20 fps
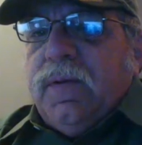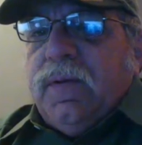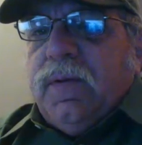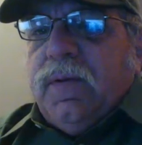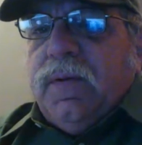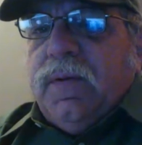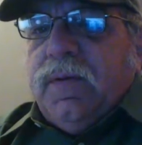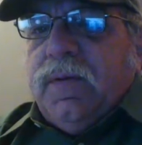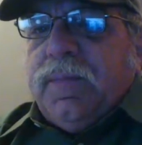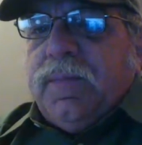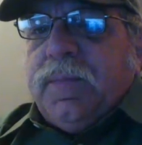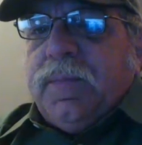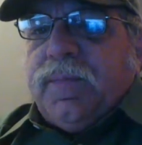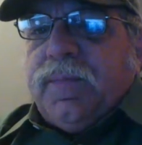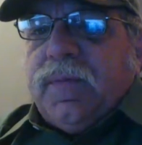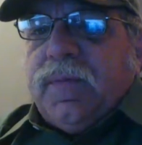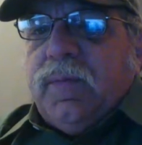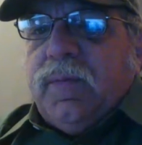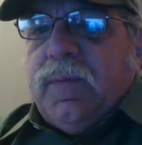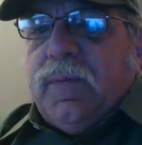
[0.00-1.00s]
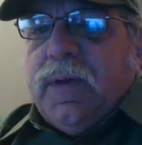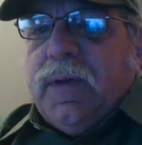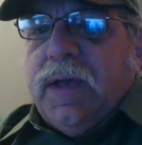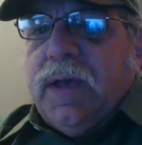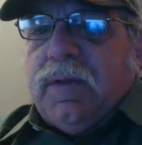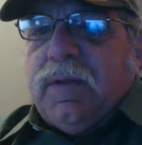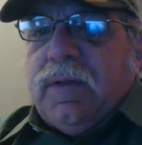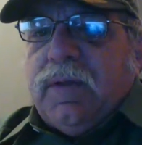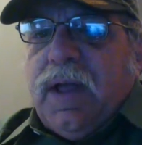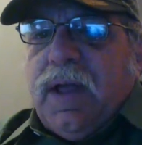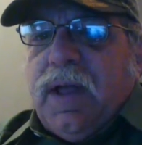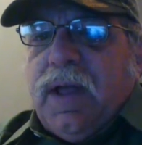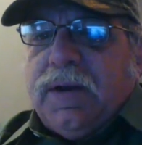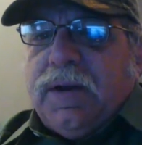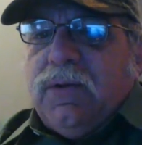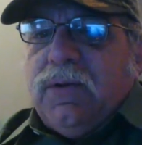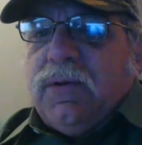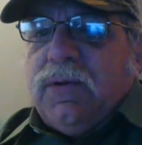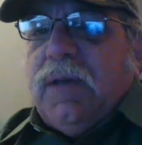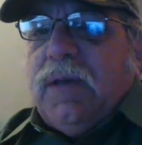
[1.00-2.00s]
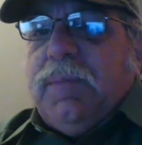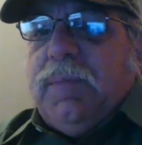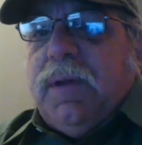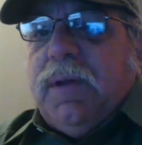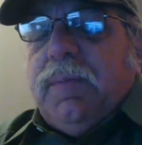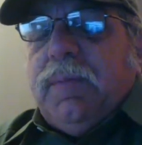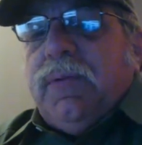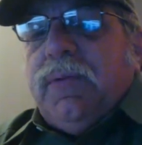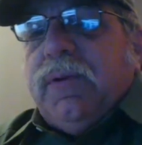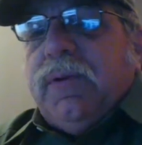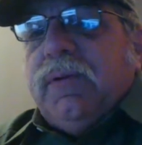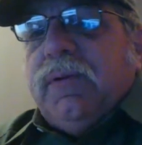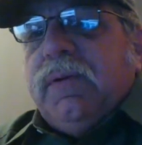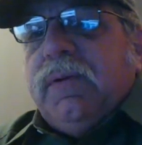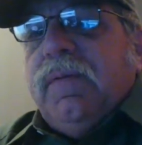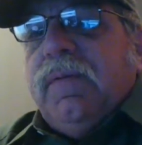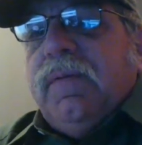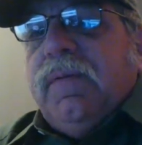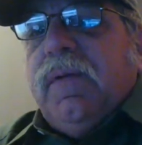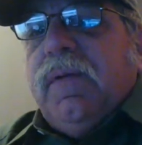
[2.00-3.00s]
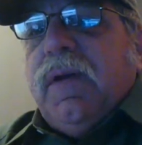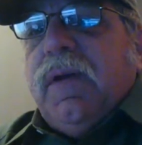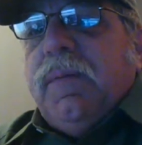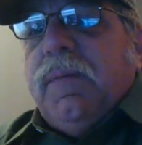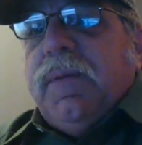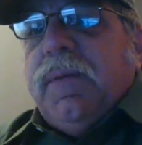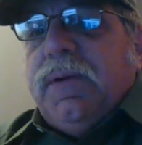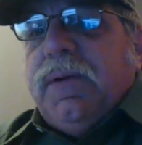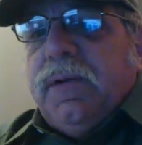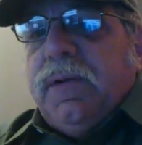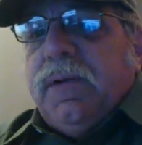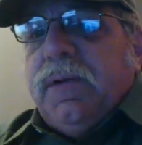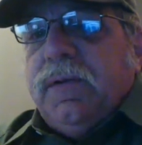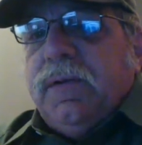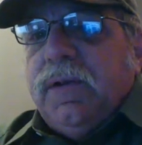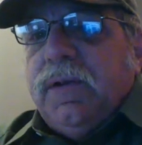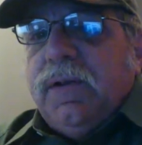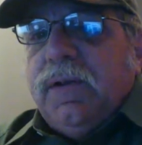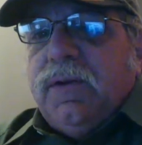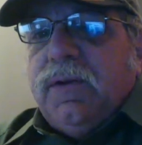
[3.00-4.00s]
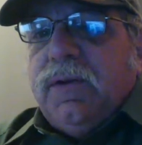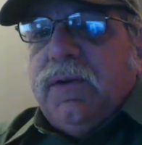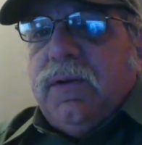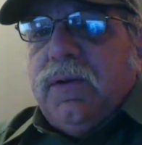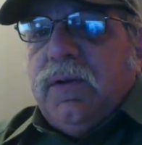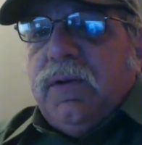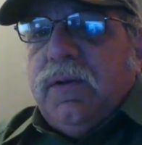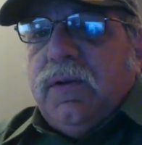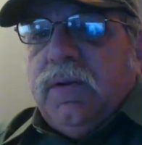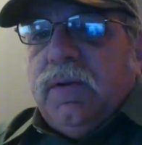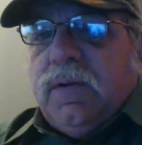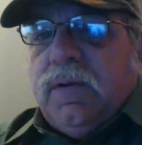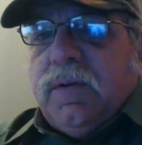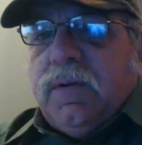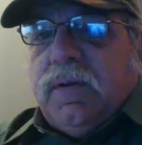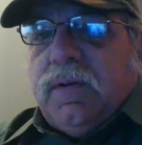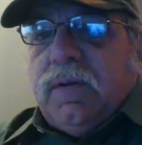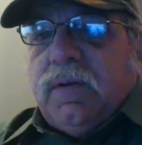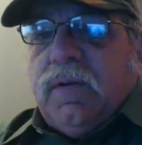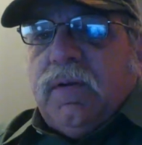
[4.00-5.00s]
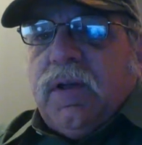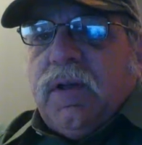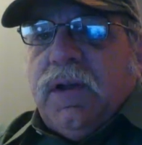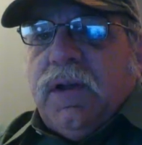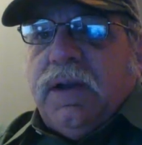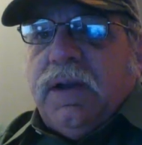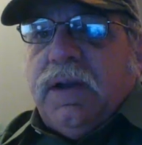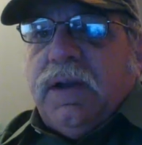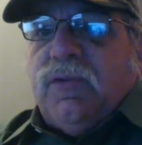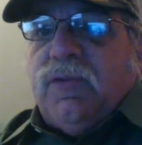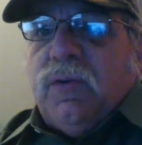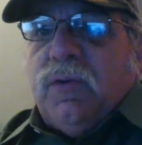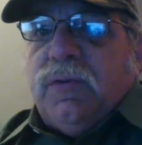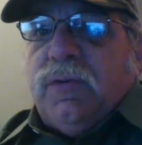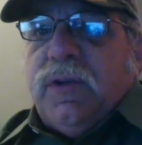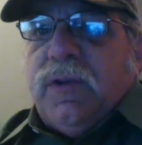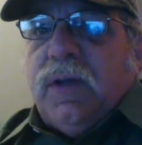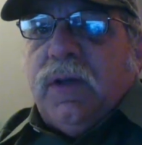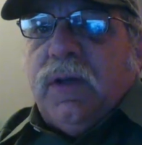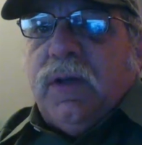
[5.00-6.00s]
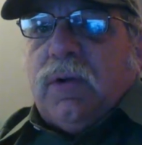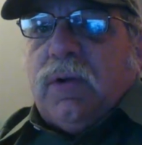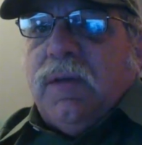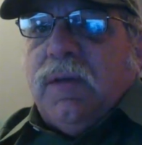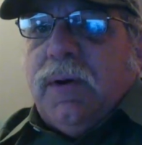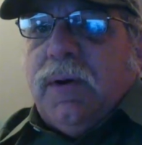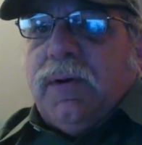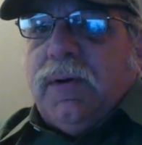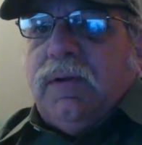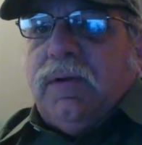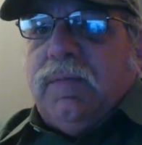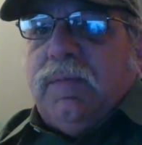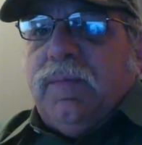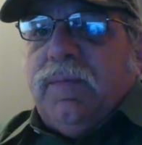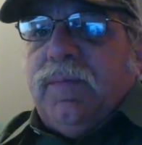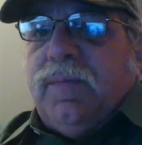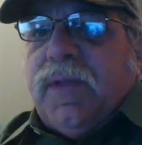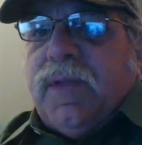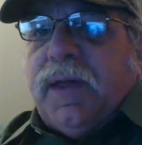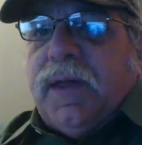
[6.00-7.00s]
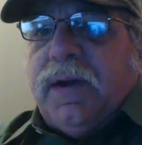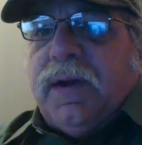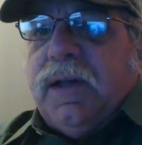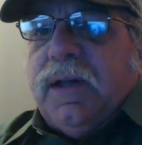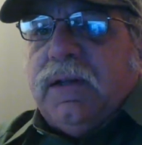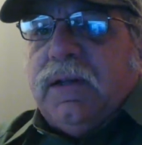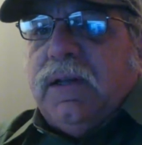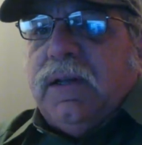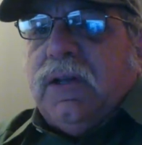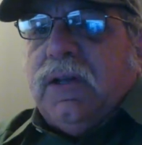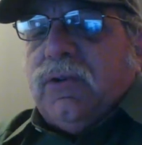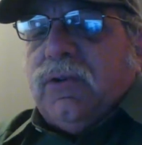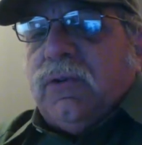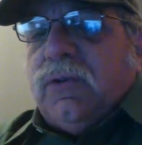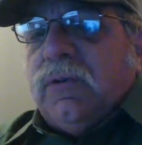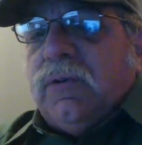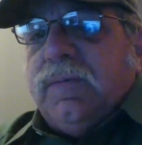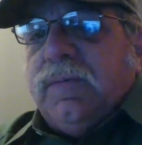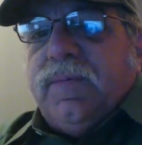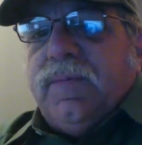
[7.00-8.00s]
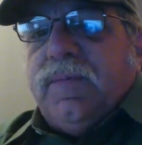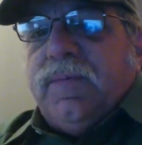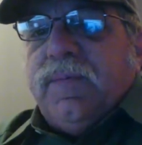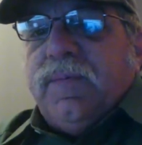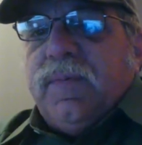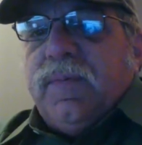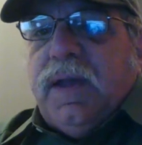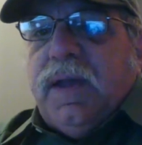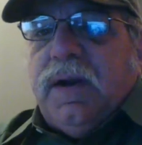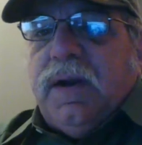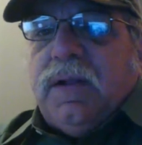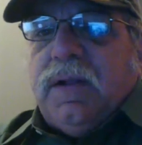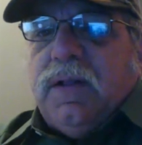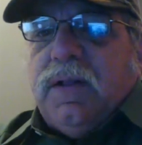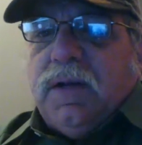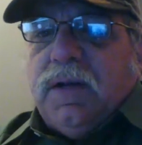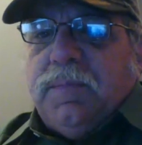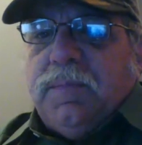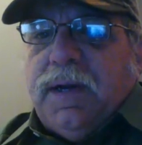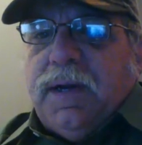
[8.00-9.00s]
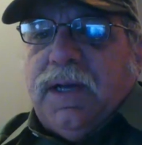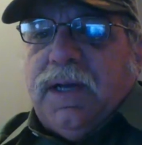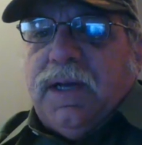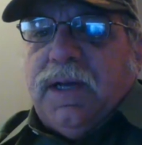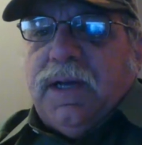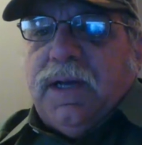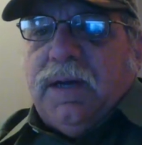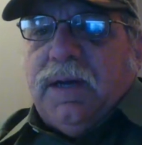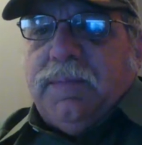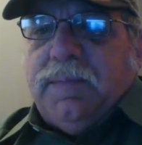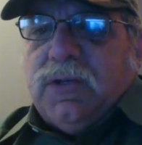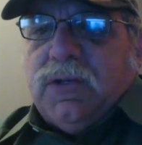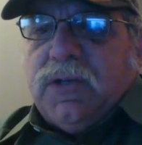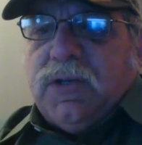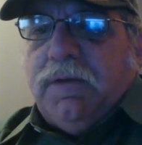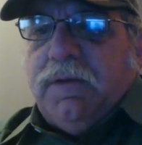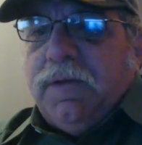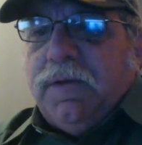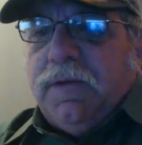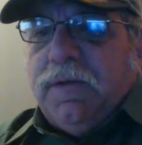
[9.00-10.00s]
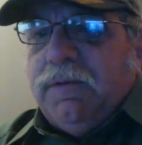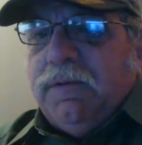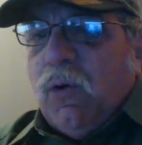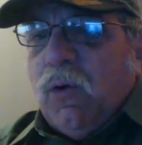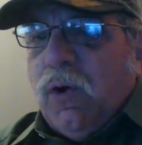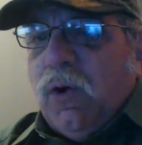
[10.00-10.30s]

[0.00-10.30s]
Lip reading: We have a lot of UK people that come into the Canadian Drone Network. They come on at 9 o'clock Eastern, 8 o'clock my time. I just kind of fill a void between